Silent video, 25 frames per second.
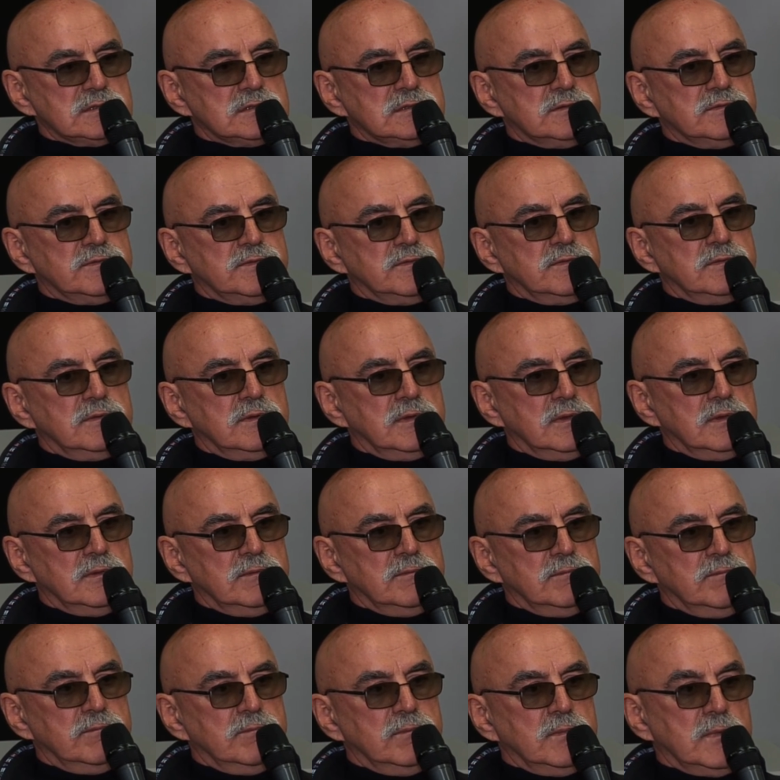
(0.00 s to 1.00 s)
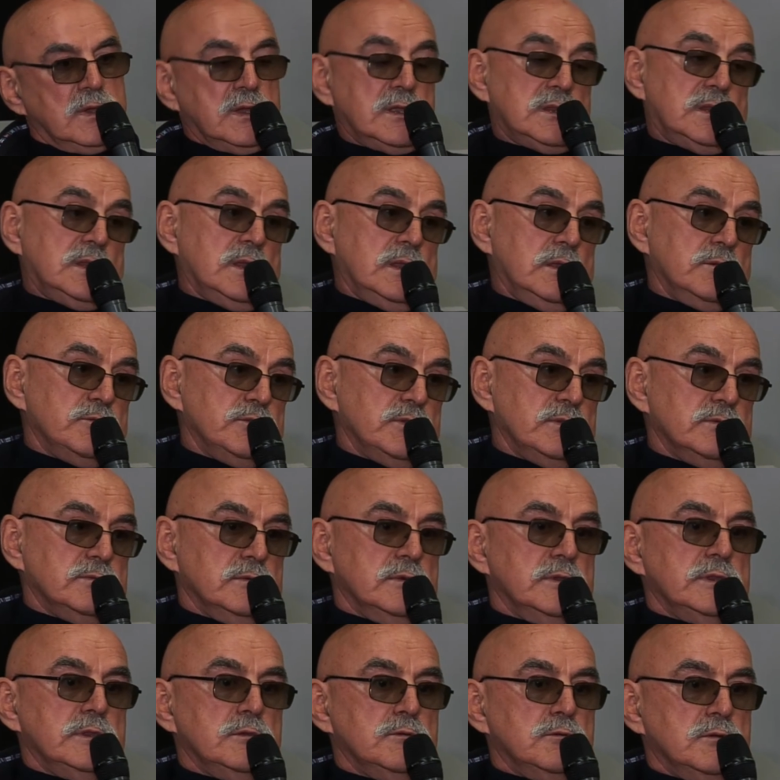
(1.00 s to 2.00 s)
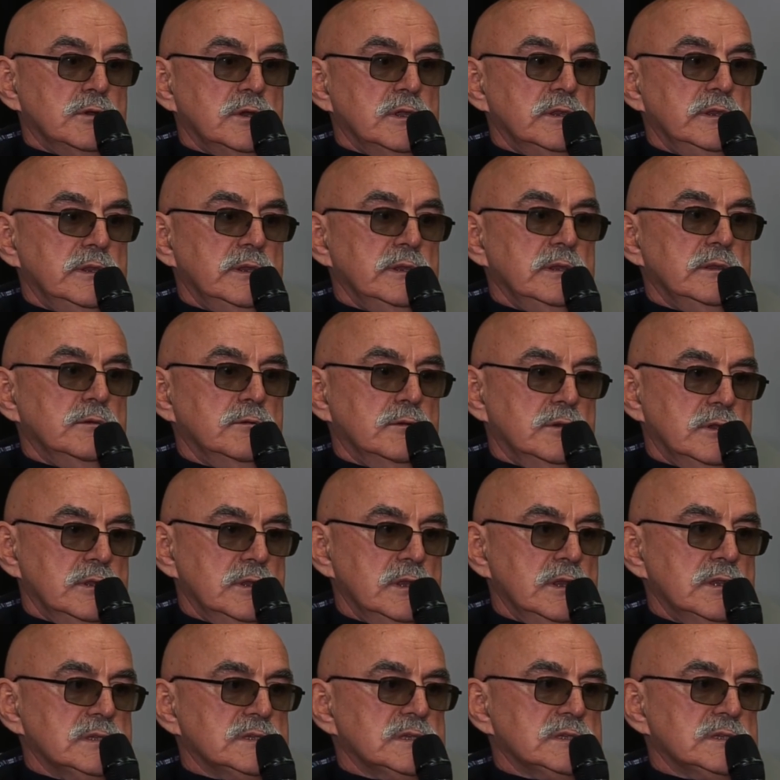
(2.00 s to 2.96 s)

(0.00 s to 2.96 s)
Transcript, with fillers: being able to afford